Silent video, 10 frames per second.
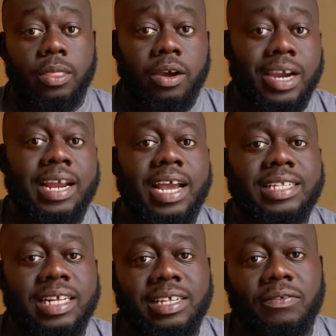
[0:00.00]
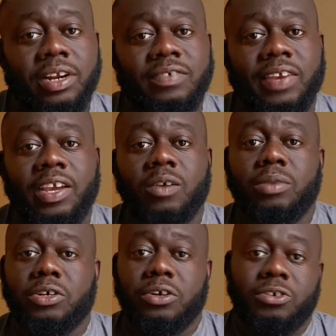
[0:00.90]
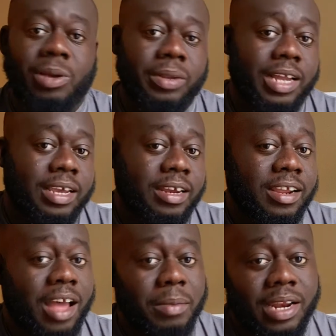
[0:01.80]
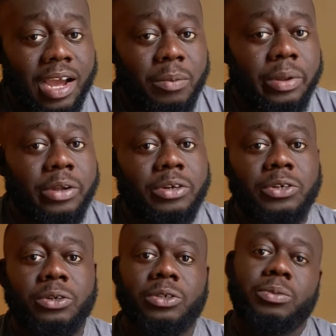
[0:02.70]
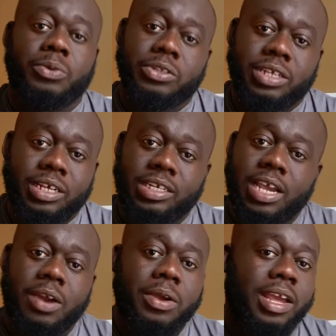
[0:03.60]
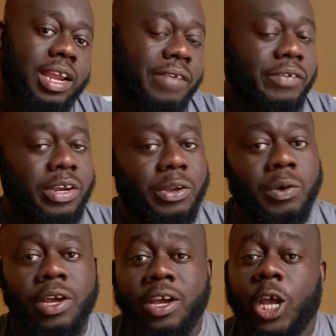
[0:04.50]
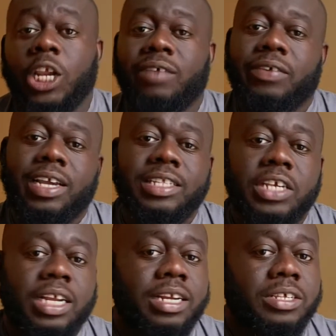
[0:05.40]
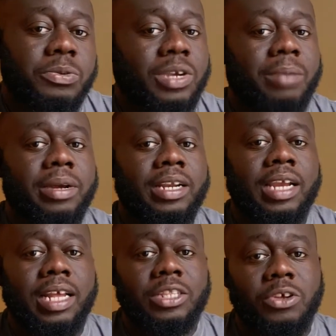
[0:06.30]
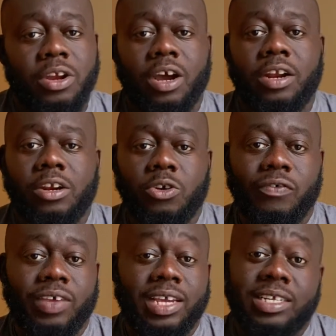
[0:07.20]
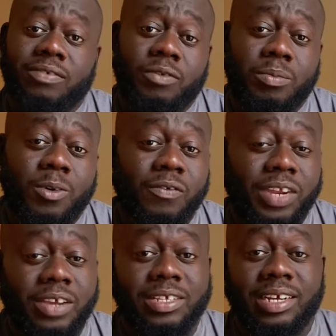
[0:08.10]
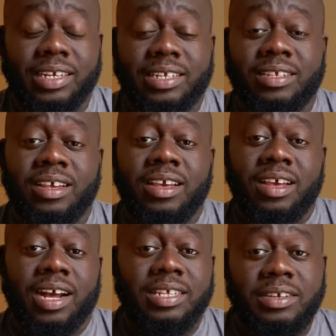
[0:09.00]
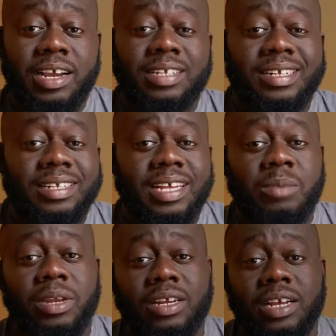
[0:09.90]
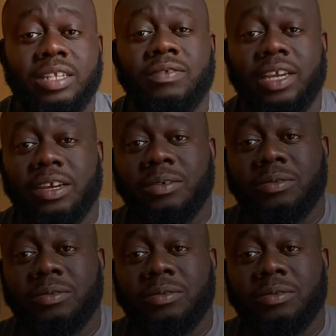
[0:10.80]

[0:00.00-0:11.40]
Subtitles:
All right, guys, that's it for this video. Make sure to drop a like and comment down below to show your support to this channel. And if you're new, don't forget to hit on the subscribe button and turn on the notification for more videos like this. I'll see you guys next time in the next video.